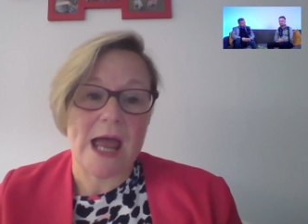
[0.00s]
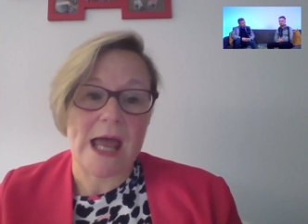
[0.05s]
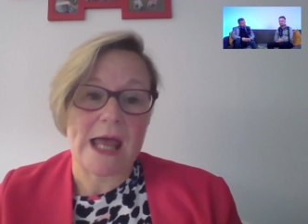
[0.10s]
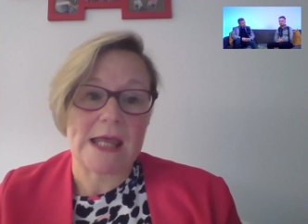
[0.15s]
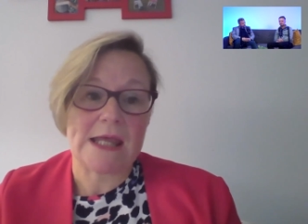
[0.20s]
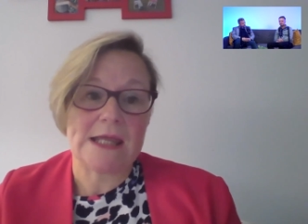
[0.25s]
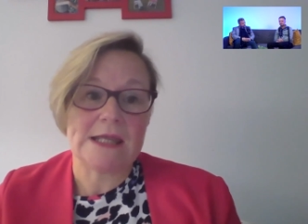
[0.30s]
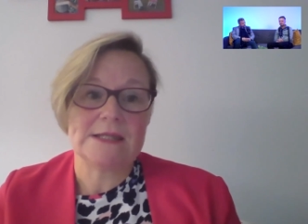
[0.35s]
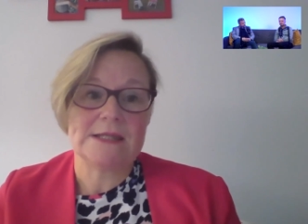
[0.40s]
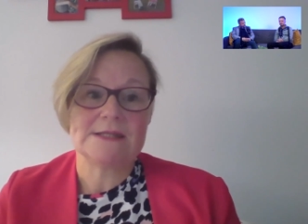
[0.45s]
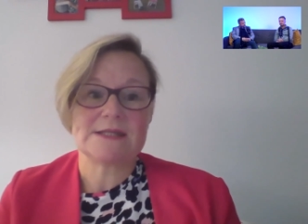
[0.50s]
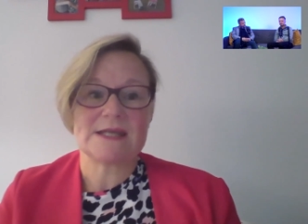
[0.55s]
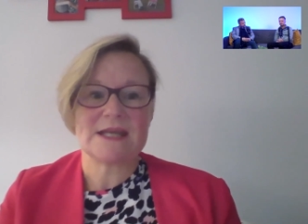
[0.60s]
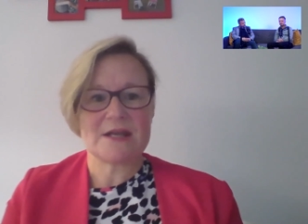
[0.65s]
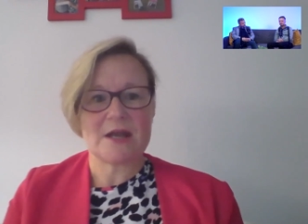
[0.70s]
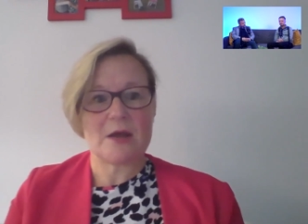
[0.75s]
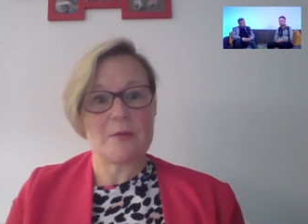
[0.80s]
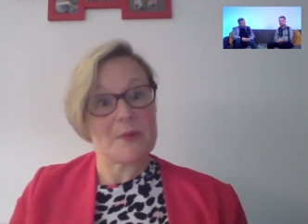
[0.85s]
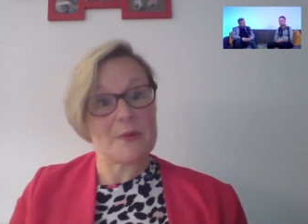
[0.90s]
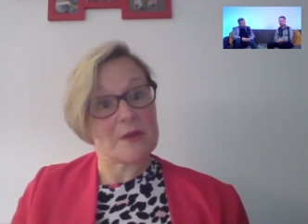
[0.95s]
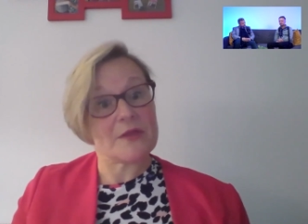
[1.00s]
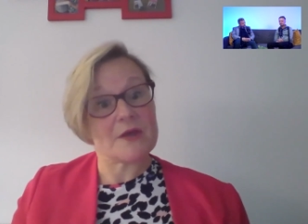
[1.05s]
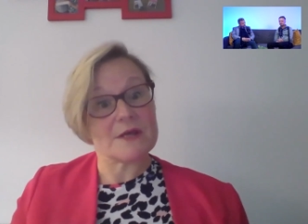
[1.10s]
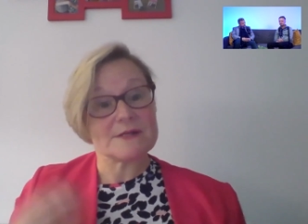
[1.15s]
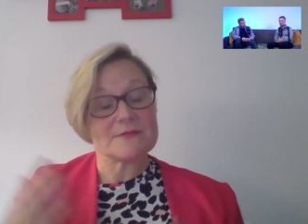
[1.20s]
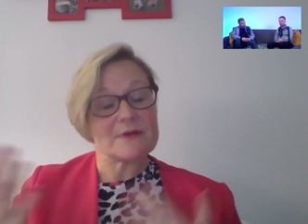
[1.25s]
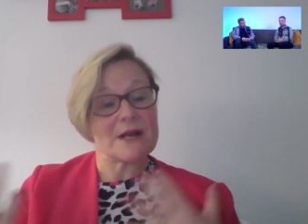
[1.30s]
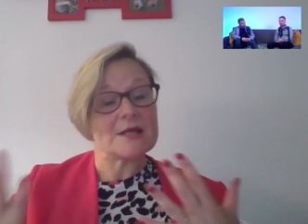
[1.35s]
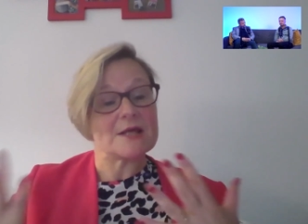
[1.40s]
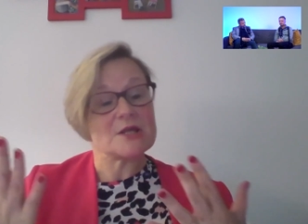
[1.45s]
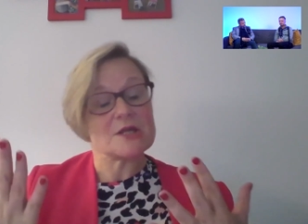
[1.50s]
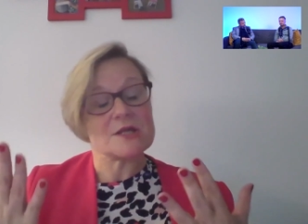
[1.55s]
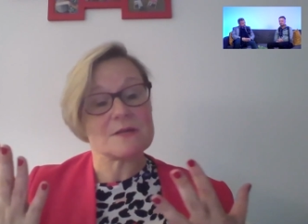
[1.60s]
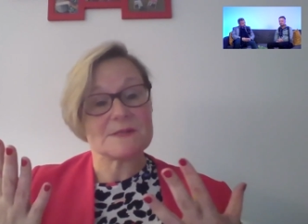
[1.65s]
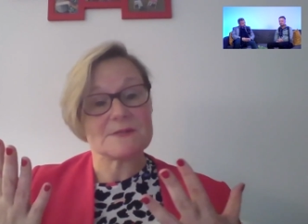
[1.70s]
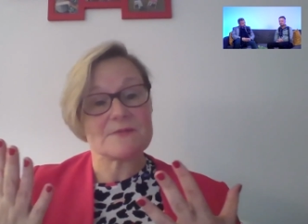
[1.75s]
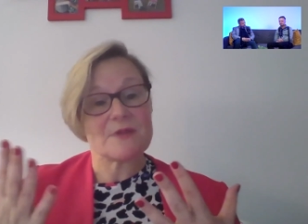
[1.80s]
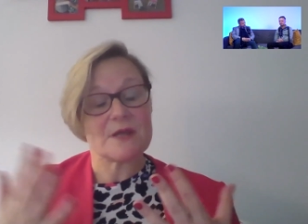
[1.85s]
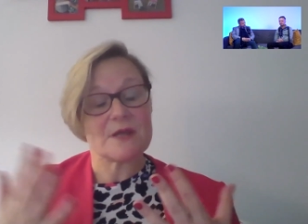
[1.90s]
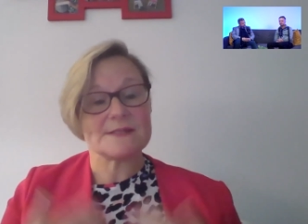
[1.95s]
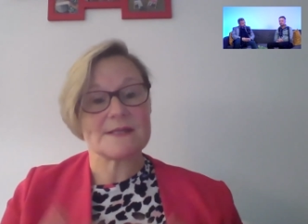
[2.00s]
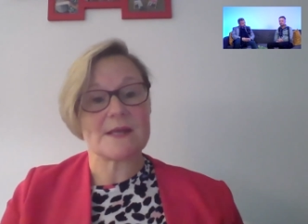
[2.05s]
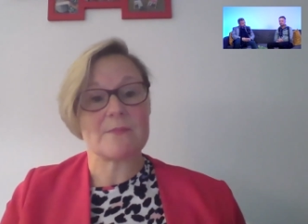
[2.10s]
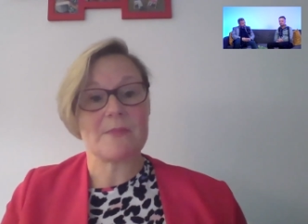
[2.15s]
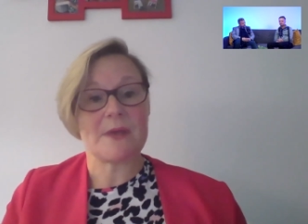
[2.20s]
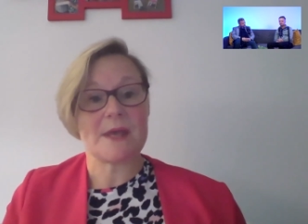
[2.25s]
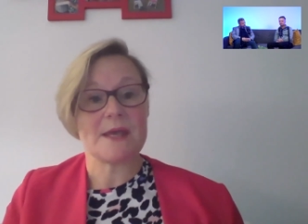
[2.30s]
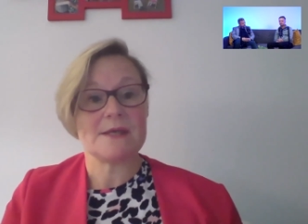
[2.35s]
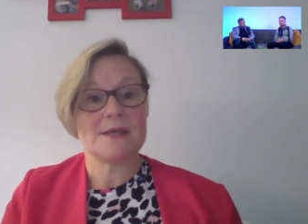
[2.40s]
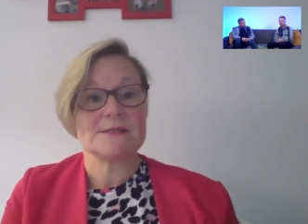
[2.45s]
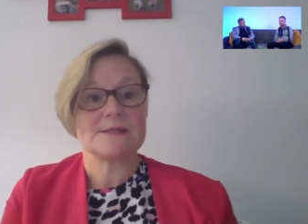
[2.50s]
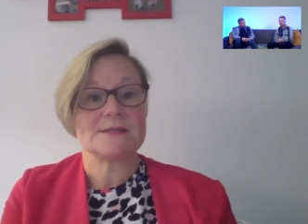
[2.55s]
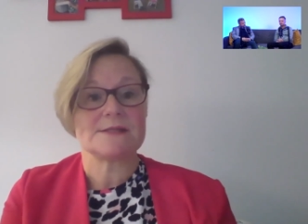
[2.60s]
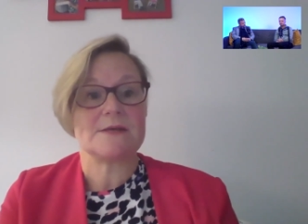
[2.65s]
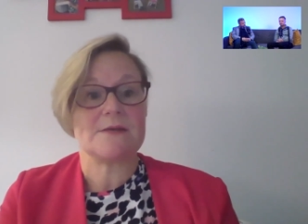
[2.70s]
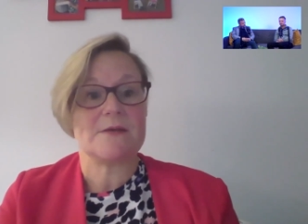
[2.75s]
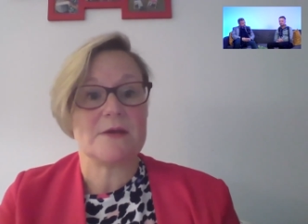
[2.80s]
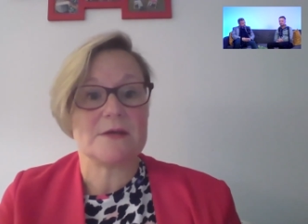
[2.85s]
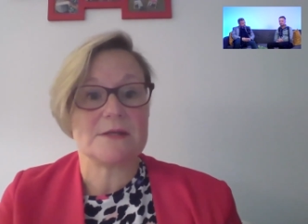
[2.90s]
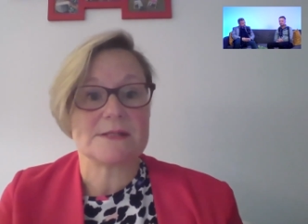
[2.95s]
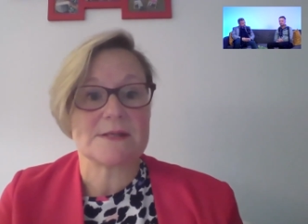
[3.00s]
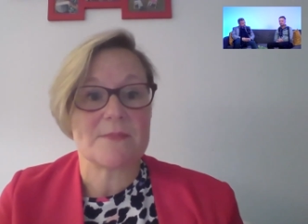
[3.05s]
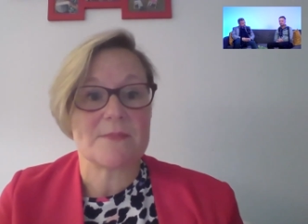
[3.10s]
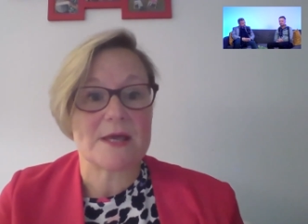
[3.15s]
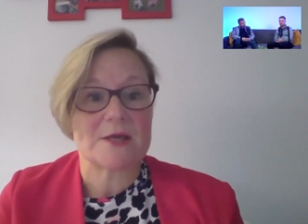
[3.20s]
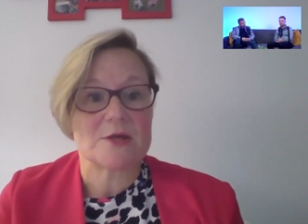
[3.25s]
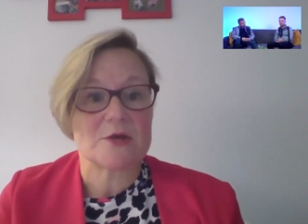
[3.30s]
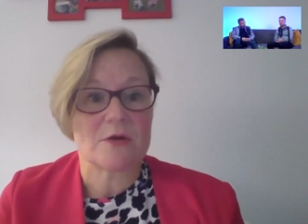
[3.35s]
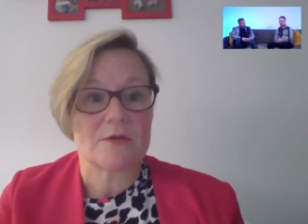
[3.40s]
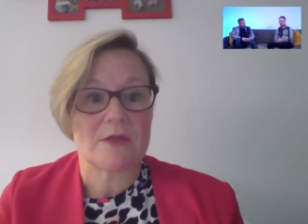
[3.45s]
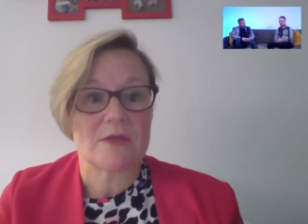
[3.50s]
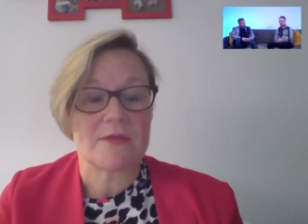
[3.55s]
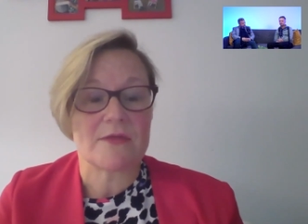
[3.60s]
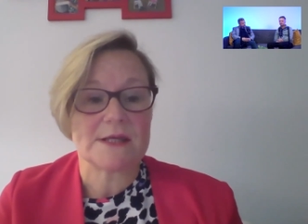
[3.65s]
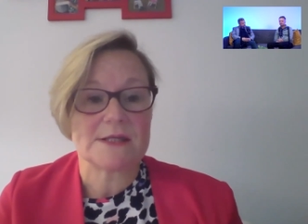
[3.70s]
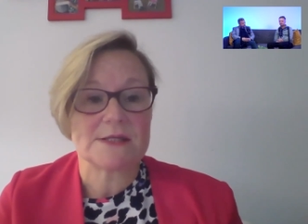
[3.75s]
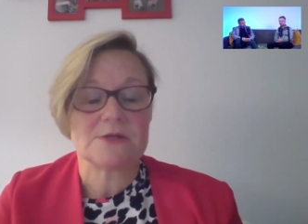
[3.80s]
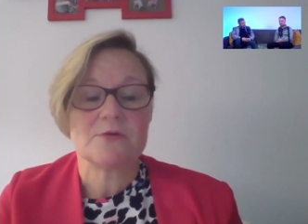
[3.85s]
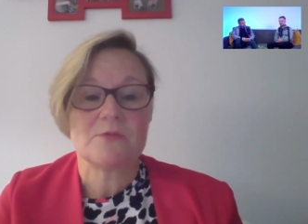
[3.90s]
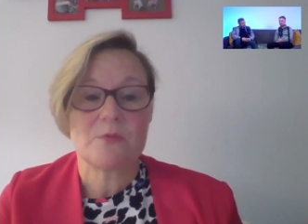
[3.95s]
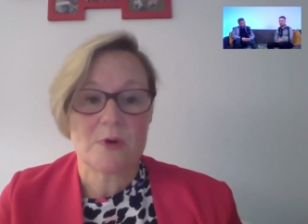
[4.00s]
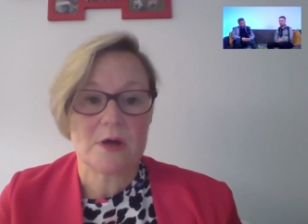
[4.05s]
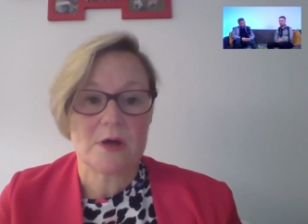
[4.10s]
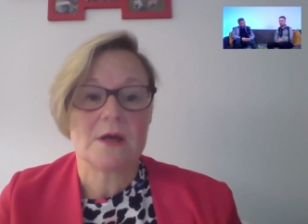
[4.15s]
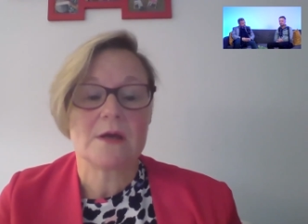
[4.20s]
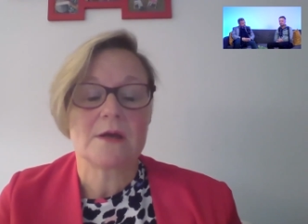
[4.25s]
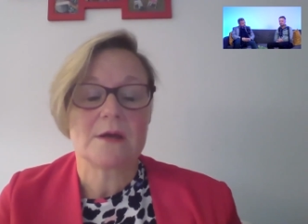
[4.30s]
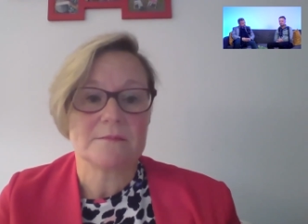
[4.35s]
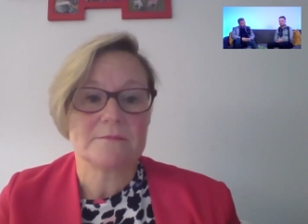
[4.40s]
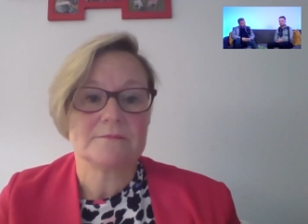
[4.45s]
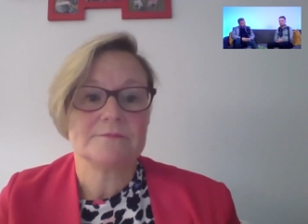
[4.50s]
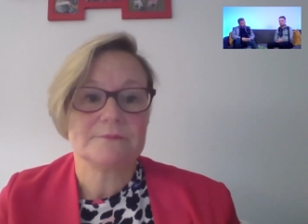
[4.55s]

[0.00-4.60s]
and build those relationships with those MPs to make sure that they do work.